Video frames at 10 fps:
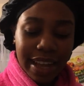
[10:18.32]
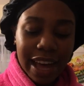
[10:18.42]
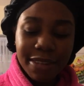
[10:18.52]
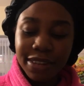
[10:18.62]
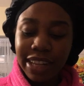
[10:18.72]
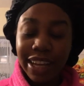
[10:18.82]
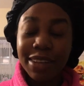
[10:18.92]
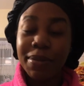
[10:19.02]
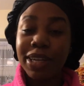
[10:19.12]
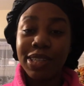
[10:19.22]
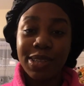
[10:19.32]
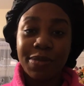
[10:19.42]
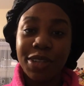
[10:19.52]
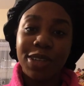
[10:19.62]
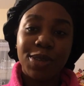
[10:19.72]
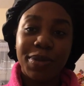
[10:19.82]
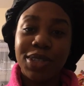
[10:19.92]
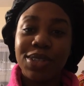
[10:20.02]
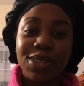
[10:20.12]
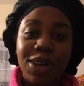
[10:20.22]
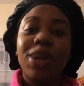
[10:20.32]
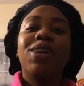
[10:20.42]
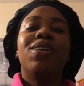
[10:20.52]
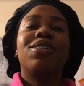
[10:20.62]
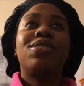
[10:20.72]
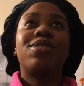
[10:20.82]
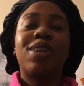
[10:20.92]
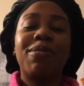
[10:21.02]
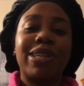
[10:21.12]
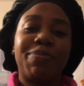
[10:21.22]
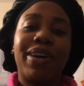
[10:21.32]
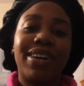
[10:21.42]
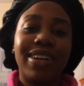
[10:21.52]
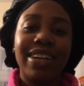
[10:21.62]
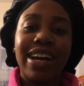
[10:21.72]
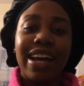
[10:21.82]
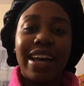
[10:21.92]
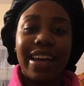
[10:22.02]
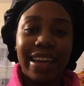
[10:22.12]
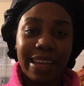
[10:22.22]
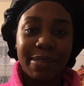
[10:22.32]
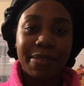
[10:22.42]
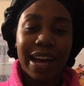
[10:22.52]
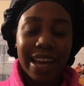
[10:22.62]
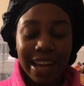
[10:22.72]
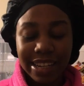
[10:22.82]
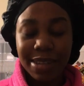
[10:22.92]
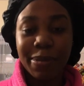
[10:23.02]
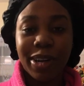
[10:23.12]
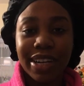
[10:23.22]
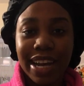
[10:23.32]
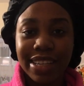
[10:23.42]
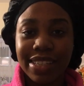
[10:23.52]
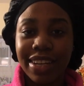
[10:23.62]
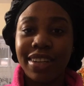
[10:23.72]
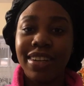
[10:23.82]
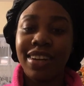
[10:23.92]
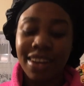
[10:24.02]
I feel like my YouTube videos would be so much better if I had an American accent.